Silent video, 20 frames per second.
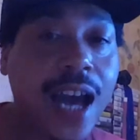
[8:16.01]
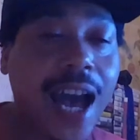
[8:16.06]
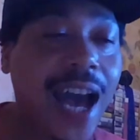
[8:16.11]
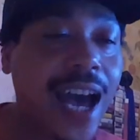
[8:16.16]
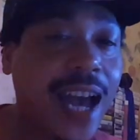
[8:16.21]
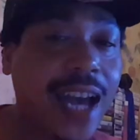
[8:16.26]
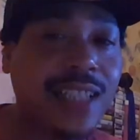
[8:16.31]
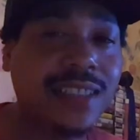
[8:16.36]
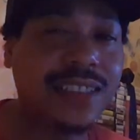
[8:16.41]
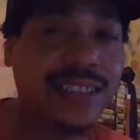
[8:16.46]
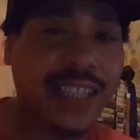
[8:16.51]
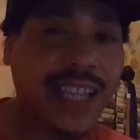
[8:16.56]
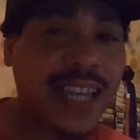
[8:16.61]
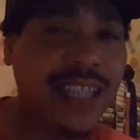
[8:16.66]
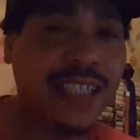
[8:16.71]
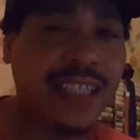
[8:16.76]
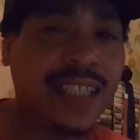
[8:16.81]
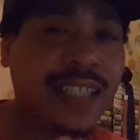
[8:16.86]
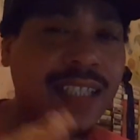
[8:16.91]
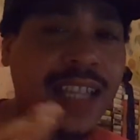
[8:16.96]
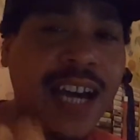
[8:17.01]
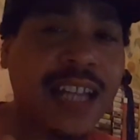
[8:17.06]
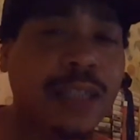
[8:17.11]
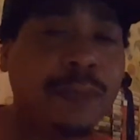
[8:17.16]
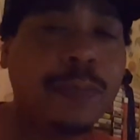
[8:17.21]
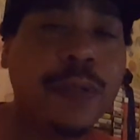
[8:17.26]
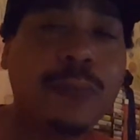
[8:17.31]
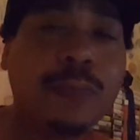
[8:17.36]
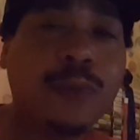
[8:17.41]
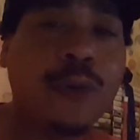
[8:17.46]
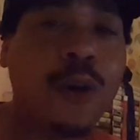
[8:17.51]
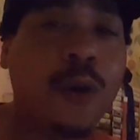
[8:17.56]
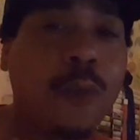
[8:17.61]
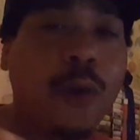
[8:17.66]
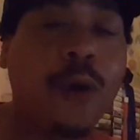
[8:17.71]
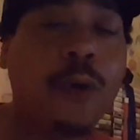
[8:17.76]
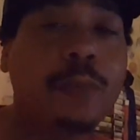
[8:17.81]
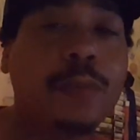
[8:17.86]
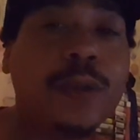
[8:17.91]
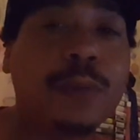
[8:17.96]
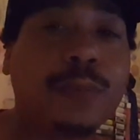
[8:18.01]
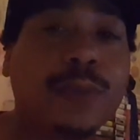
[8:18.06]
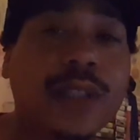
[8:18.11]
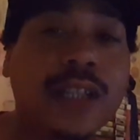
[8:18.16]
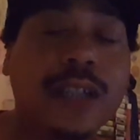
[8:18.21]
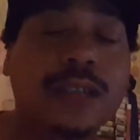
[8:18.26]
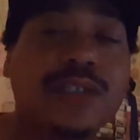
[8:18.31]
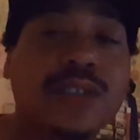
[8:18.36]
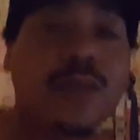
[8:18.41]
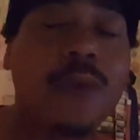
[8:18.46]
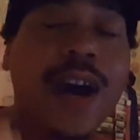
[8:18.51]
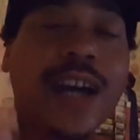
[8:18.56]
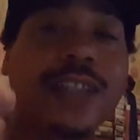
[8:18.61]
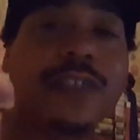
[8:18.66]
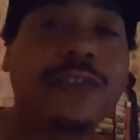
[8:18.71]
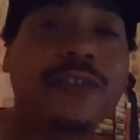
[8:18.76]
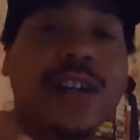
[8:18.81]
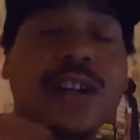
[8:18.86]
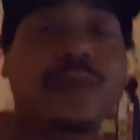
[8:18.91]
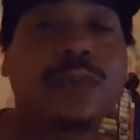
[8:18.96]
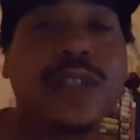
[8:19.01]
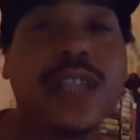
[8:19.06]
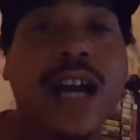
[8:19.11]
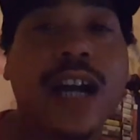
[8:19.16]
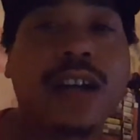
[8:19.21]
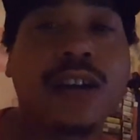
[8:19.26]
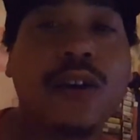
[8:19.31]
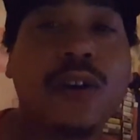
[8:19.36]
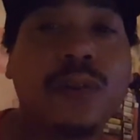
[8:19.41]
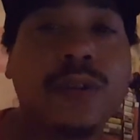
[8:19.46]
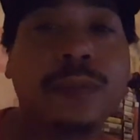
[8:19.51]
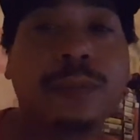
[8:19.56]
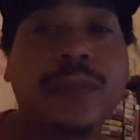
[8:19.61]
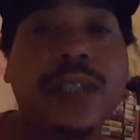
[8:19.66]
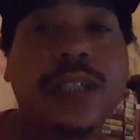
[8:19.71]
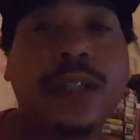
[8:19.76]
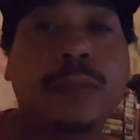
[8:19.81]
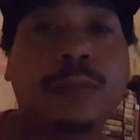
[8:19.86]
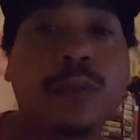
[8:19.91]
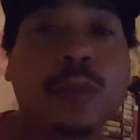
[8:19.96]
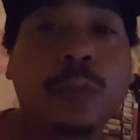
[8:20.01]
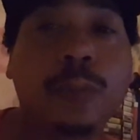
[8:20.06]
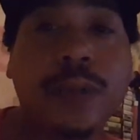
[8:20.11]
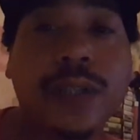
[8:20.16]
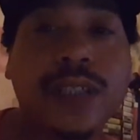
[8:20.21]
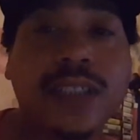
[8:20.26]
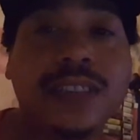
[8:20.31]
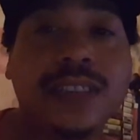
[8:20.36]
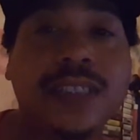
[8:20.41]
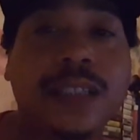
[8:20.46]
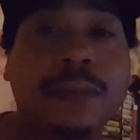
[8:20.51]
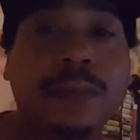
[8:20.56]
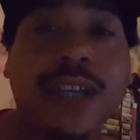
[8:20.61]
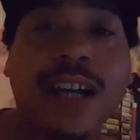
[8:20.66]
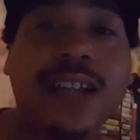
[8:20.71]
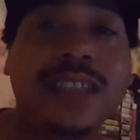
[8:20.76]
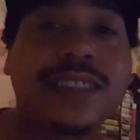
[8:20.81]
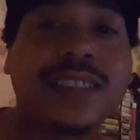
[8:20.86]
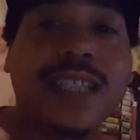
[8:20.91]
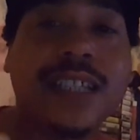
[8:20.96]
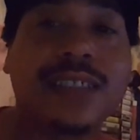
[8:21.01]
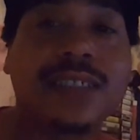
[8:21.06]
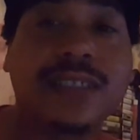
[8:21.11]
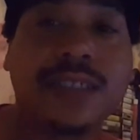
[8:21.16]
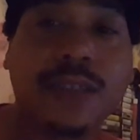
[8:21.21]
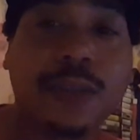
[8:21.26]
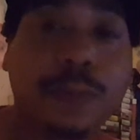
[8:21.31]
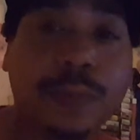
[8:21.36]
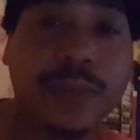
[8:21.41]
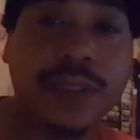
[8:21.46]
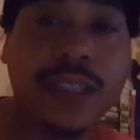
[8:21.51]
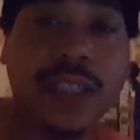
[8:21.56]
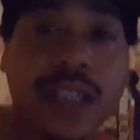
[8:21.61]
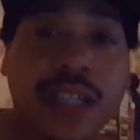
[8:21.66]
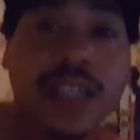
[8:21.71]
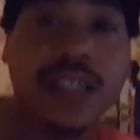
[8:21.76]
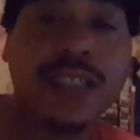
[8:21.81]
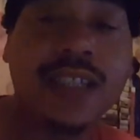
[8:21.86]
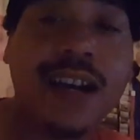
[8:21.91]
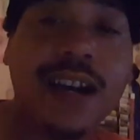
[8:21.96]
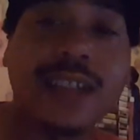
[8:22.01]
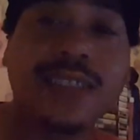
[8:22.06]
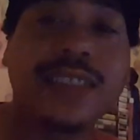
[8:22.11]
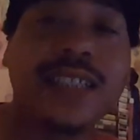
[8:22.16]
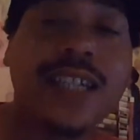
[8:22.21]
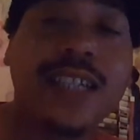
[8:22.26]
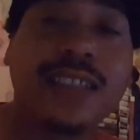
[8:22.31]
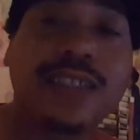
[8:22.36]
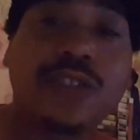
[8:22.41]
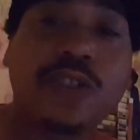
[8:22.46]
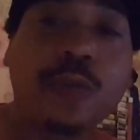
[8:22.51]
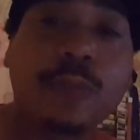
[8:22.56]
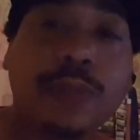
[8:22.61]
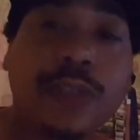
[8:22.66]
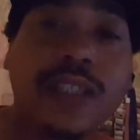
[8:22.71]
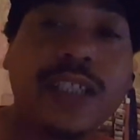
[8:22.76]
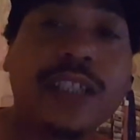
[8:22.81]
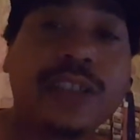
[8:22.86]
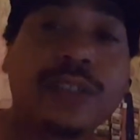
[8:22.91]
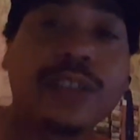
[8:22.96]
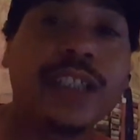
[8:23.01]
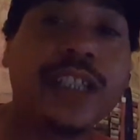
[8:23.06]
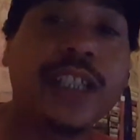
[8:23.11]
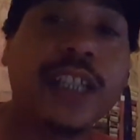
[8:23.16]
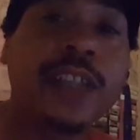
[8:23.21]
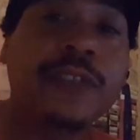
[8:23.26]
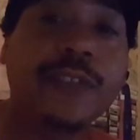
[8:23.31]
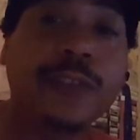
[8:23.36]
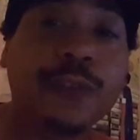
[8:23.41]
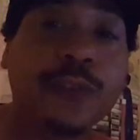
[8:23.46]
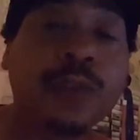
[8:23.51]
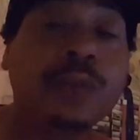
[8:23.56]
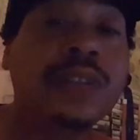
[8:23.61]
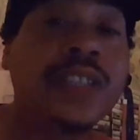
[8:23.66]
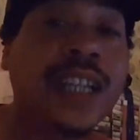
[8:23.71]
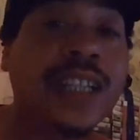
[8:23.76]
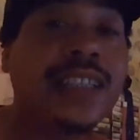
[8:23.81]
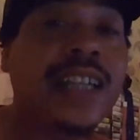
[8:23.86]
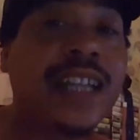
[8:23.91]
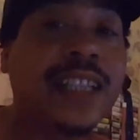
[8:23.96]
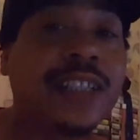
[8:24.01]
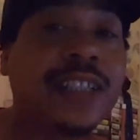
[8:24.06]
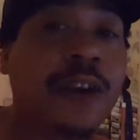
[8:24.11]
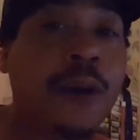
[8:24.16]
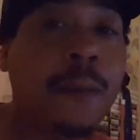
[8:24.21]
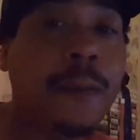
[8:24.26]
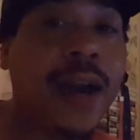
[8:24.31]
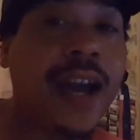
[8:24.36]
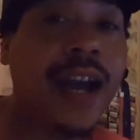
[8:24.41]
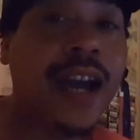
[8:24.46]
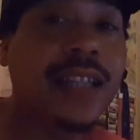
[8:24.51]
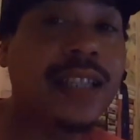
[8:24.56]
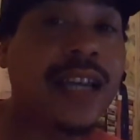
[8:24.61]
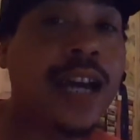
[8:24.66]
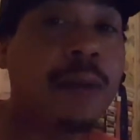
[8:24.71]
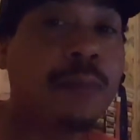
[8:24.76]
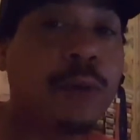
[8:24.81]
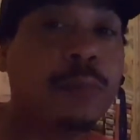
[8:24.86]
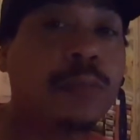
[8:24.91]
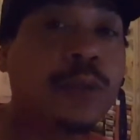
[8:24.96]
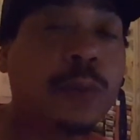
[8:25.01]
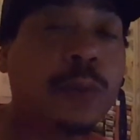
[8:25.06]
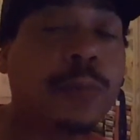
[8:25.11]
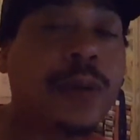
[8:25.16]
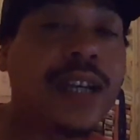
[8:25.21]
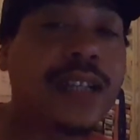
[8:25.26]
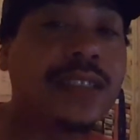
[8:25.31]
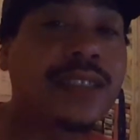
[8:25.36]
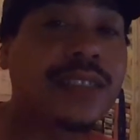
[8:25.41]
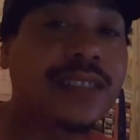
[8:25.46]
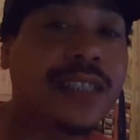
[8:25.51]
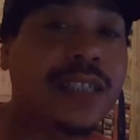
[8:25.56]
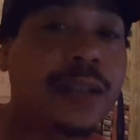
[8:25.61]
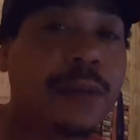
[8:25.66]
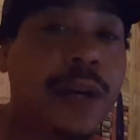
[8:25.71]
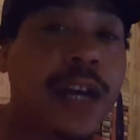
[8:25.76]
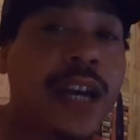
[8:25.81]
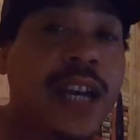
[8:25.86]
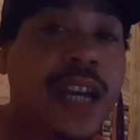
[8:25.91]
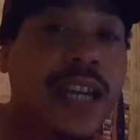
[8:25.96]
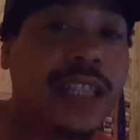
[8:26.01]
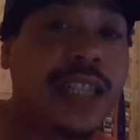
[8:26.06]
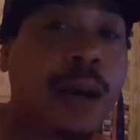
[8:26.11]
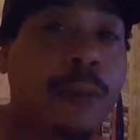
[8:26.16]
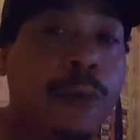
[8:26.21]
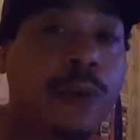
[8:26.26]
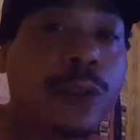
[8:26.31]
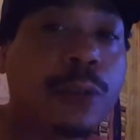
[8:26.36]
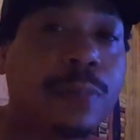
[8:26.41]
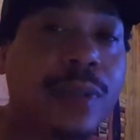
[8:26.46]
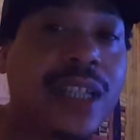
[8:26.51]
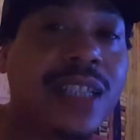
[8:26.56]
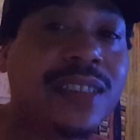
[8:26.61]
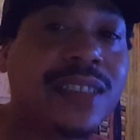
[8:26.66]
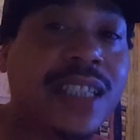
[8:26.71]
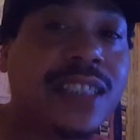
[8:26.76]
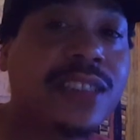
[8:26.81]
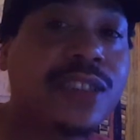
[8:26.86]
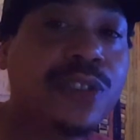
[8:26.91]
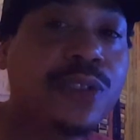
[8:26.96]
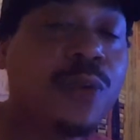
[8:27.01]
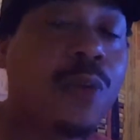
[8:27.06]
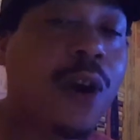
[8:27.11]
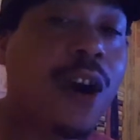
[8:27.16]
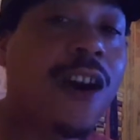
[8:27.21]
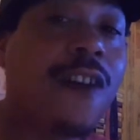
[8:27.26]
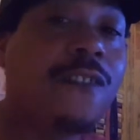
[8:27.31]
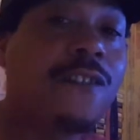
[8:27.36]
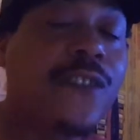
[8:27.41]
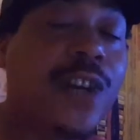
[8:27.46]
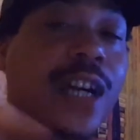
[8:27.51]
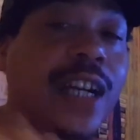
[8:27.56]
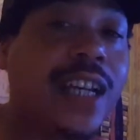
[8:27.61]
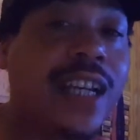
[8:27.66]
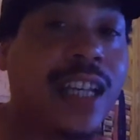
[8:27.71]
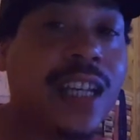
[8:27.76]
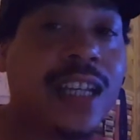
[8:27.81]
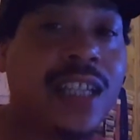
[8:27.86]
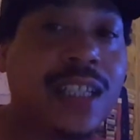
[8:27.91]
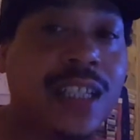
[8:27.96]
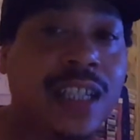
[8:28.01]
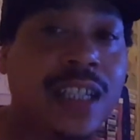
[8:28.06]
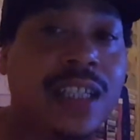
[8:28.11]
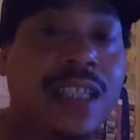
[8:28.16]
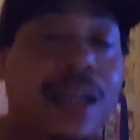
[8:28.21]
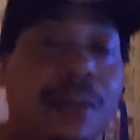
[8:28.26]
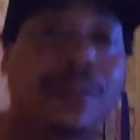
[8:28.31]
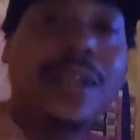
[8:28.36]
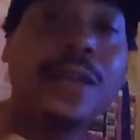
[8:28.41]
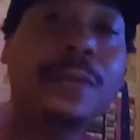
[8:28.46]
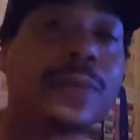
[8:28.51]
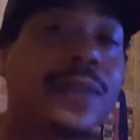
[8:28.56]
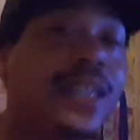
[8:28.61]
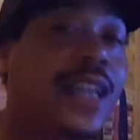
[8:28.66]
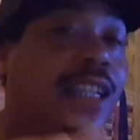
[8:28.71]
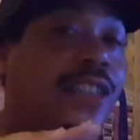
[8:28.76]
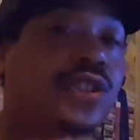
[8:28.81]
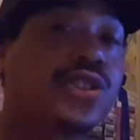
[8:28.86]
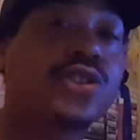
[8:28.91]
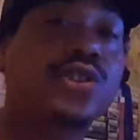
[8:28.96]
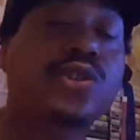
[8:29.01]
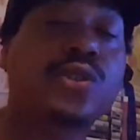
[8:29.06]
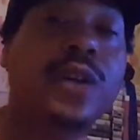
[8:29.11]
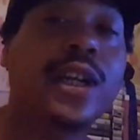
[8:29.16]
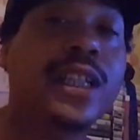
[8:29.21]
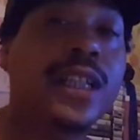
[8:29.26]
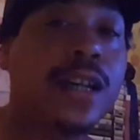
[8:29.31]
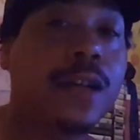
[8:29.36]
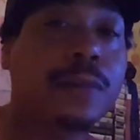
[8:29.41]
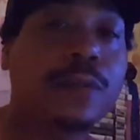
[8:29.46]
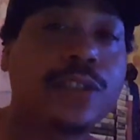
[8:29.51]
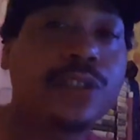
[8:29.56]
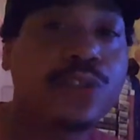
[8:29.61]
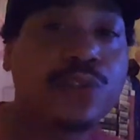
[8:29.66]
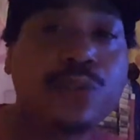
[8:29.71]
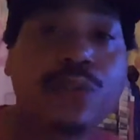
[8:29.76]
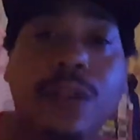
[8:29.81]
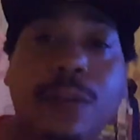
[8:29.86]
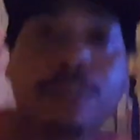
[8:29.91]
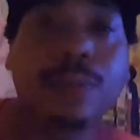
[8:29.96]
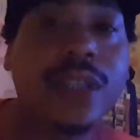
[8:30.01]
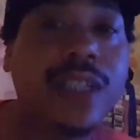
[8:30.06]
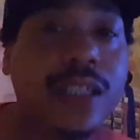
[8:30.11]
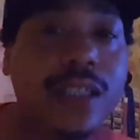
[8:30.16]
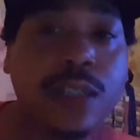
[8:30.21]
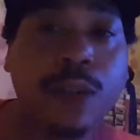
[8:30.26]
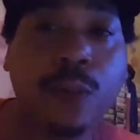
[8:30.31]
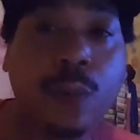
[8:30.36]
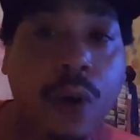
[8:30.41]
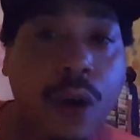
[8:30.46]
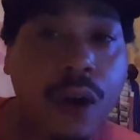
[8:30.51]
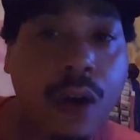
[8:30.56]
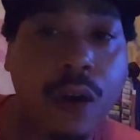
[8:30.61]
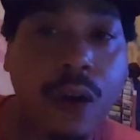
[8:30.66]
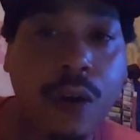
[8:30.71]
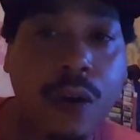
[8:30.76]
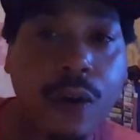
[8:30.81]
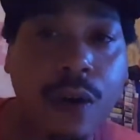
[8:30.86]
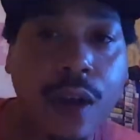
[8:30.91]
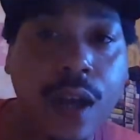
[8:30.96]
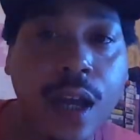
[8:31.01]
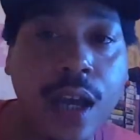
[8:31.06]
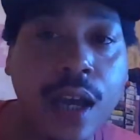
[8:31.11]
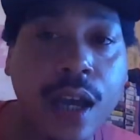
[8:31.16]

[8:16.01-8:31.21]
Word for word: I educated a lot of people and woke people up. So why the fuck would I go and be a blue pill simp? Y'all sound stupid. Y'all sound stupid, literally. Even if you think that in your mind that I'm a blue pill simp and I'm on a plantation, you are a fucking idiot. And I'm keeping that straight up because you are completely wrong.